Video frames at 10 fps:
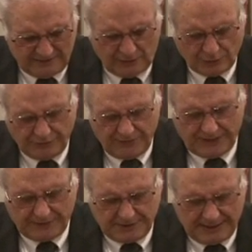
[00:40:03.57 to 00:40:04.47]
The folk who've
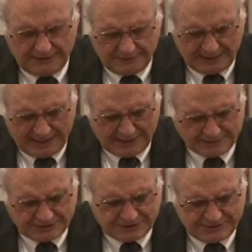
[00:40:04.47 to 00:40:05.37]
gathered together in the
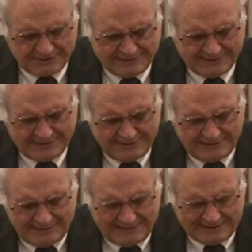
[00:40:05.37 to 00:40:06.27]
house,
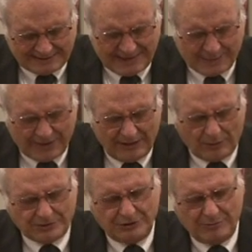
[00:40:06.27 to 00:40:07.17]
I pray,
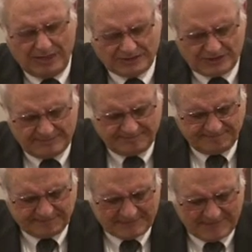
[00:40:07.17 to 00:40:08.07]
Lord, you'd bless them.
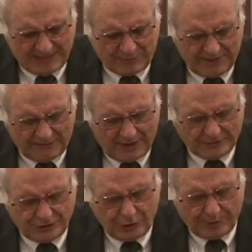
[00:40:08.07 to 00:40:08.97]
I pray,
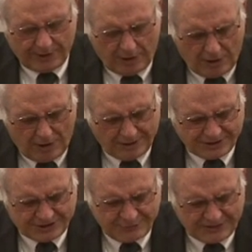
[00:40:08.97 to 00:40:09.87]
Father, you'd open our
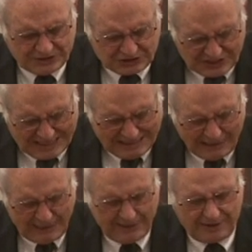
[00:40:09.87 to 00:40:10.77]
hearts and we'd
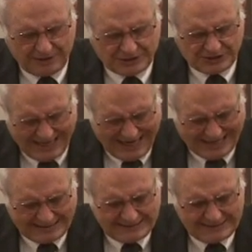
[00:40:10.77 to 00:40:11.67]
see, we'd
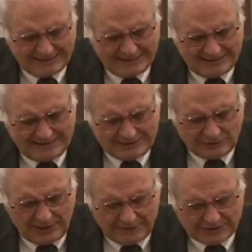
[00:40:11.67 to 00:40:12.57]
understand.
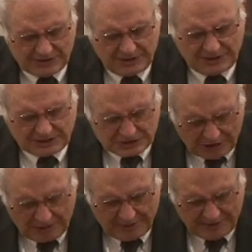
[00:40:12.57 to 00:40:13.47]
You'd give us the
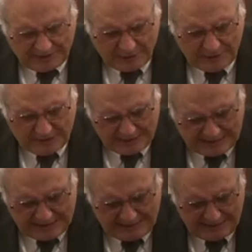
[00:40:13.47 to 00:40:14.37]
discernment that we
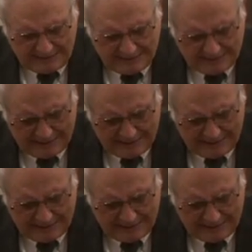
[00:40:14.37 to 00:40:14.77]
need.